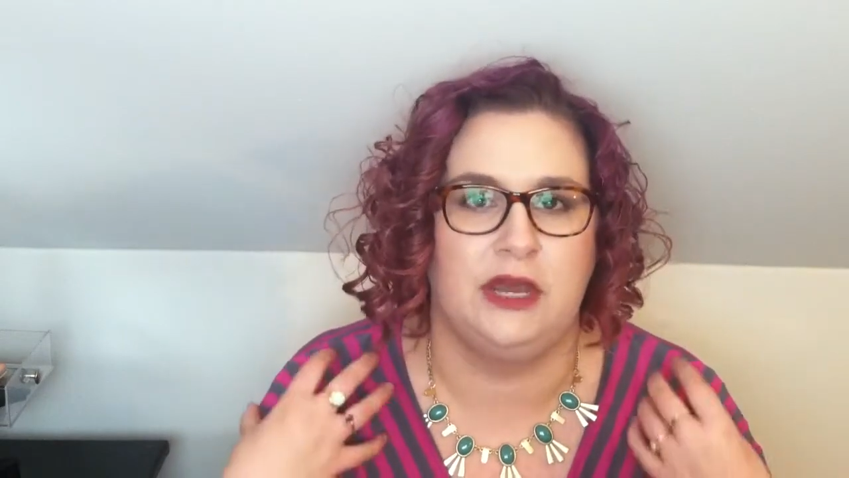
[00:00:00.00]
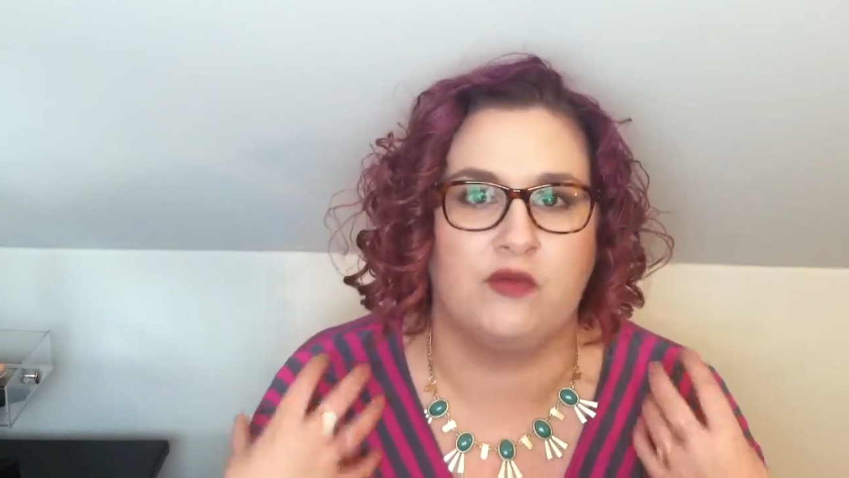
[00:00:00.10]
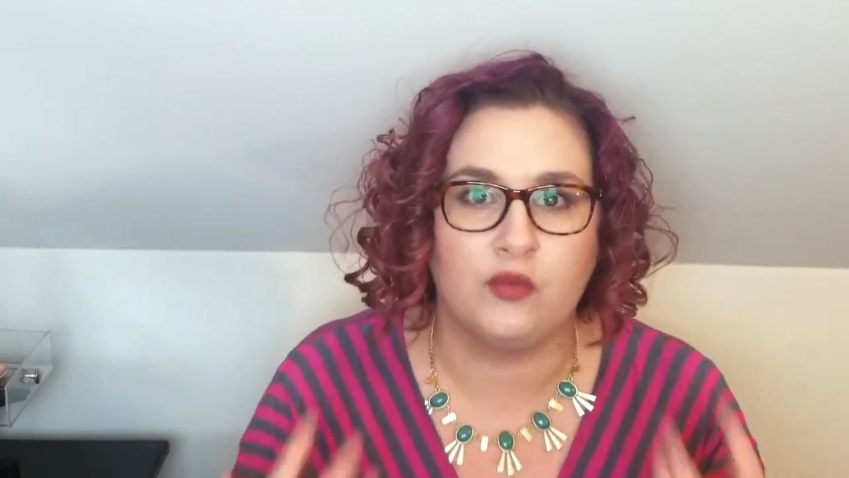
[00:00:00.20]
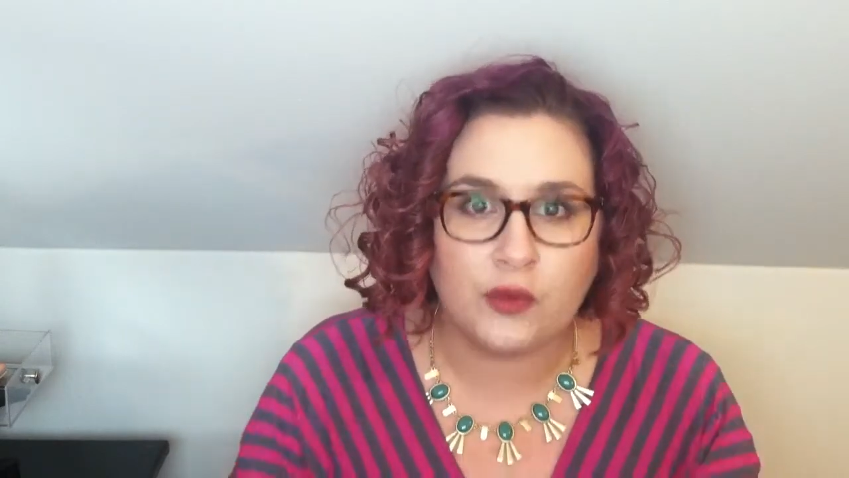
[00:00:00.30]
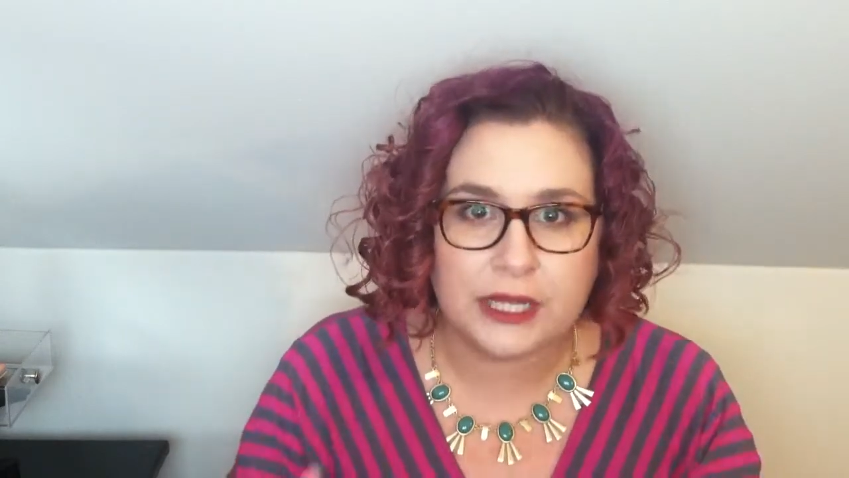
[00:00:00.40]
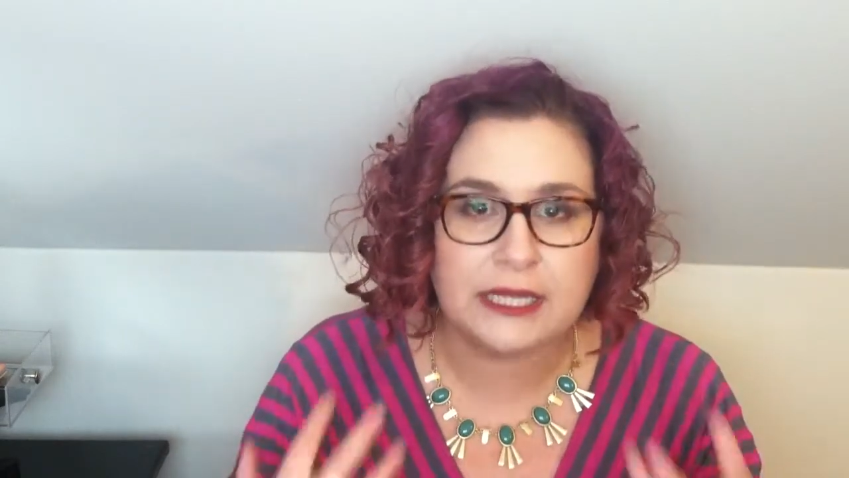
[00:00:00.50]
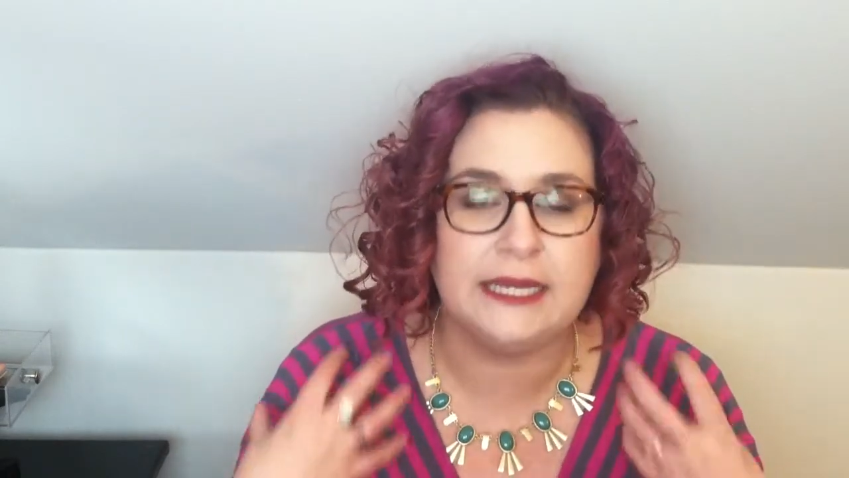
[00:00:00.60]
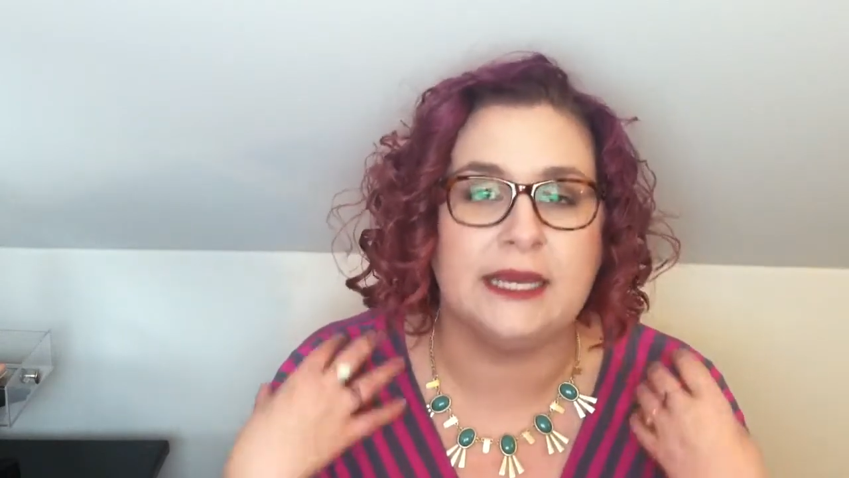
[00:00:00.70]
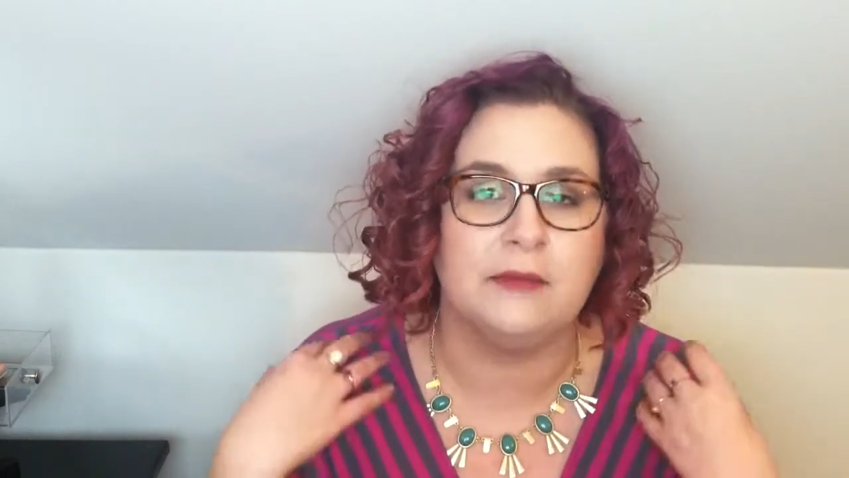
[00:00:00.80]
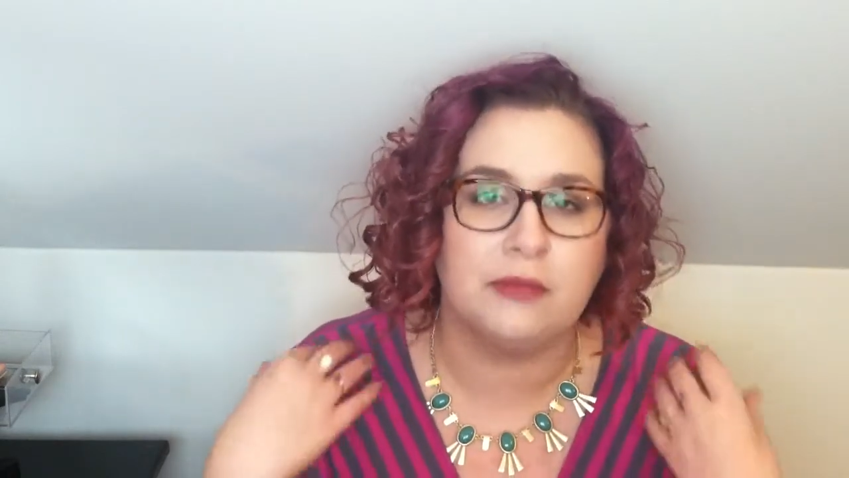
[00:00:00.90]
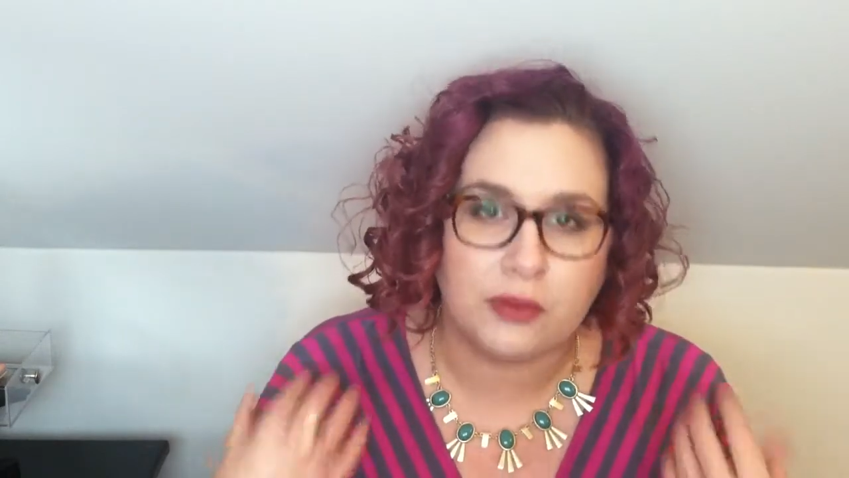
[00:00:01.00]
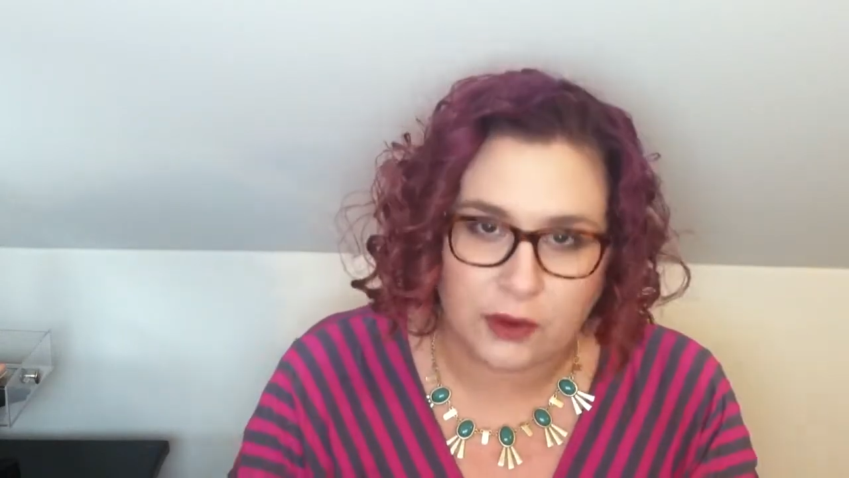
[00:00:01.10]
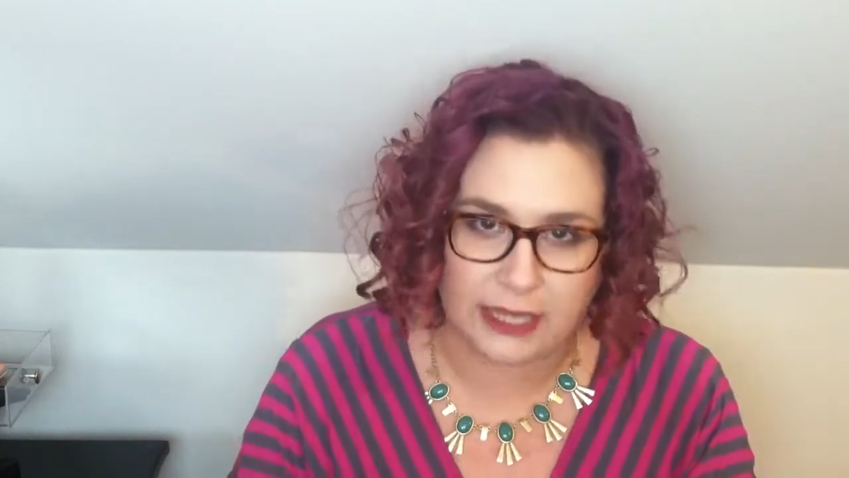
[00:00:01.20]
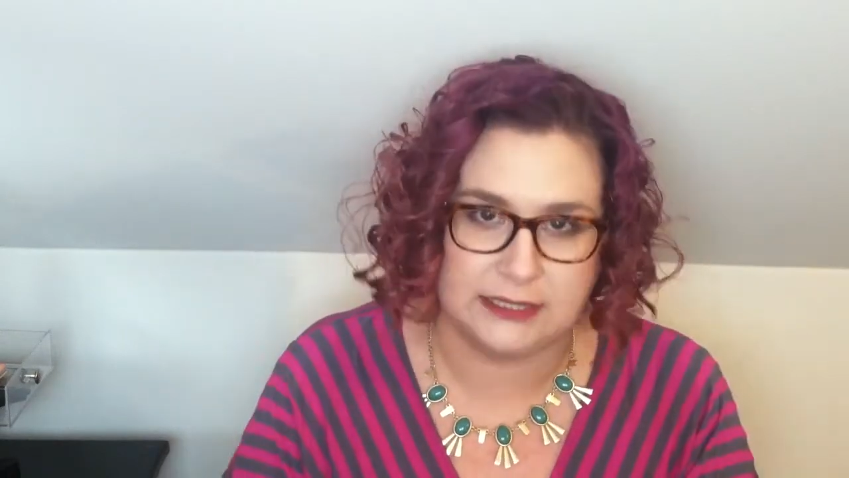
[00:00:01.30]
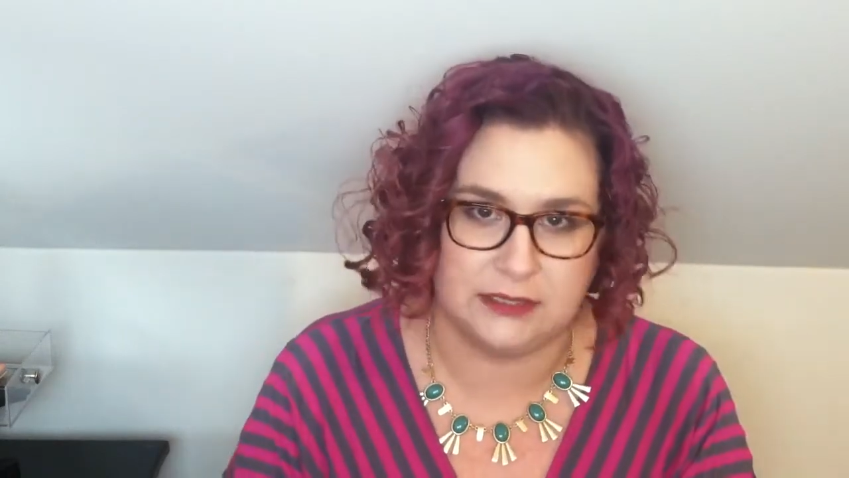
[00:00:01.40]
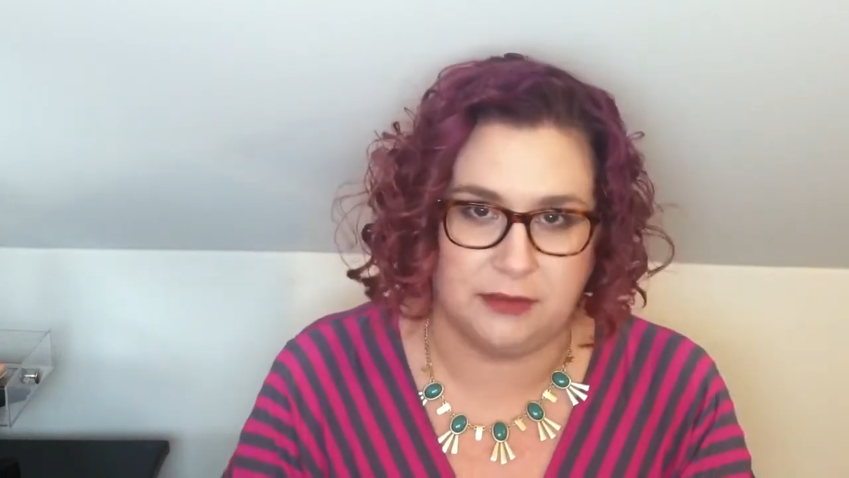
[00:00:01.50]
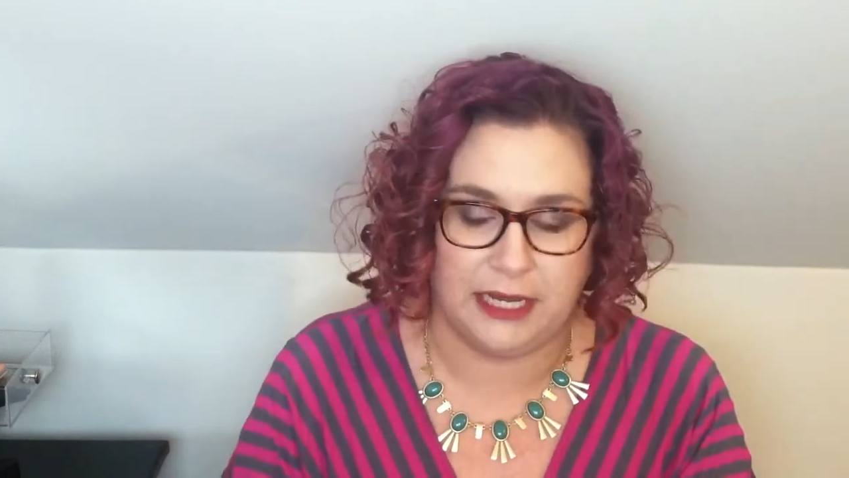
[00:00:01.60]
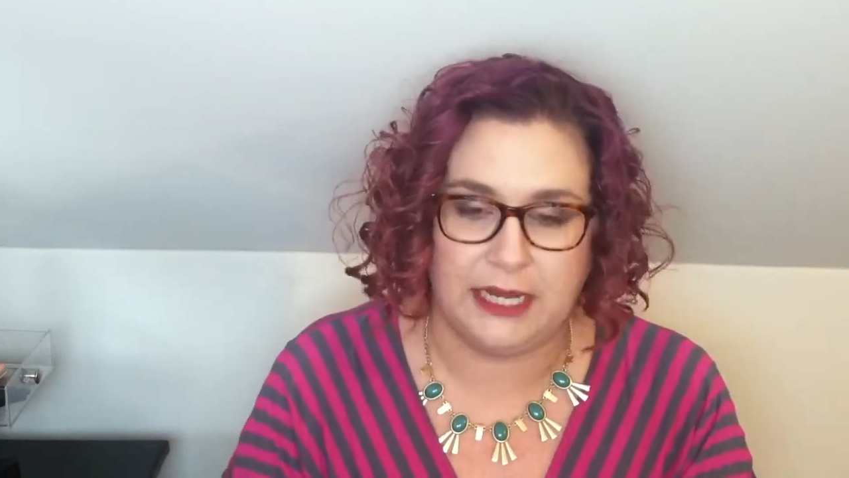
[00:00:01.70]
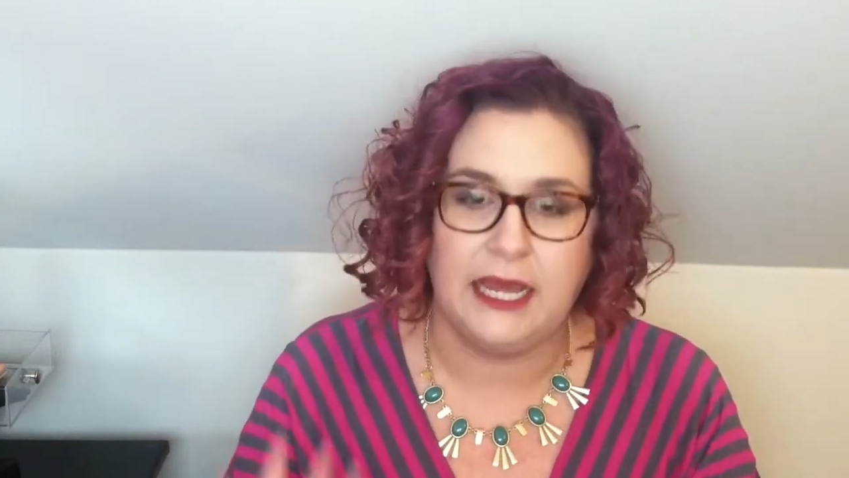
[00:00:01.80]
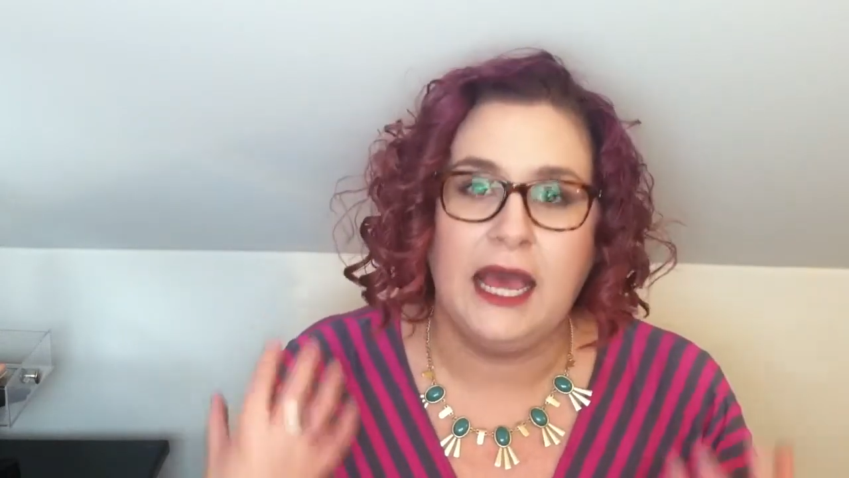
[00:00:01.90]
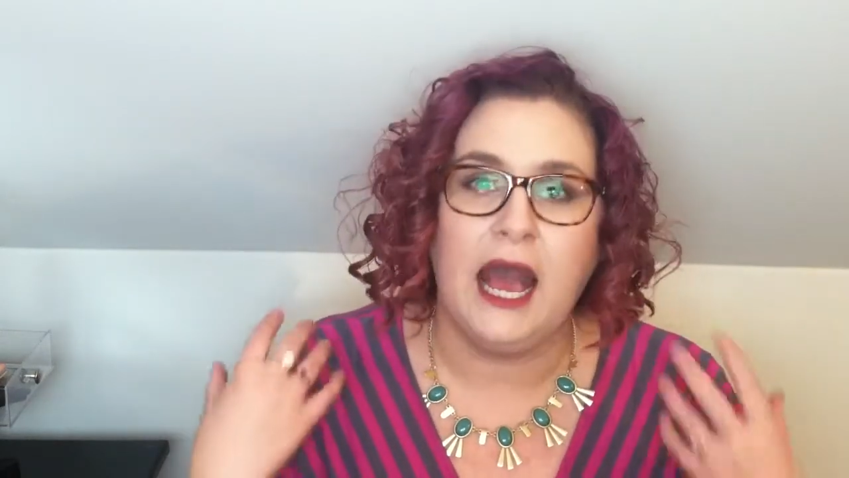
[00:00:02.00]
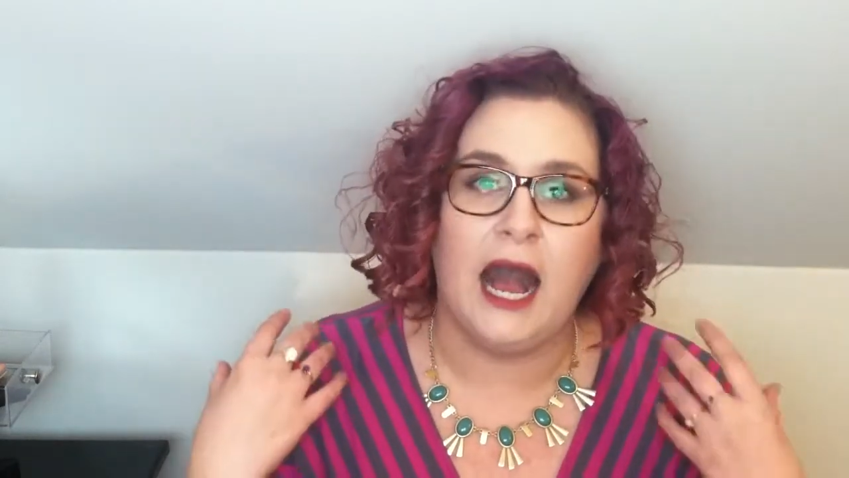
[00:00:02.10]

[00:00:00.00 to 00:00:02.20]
that really impressed me.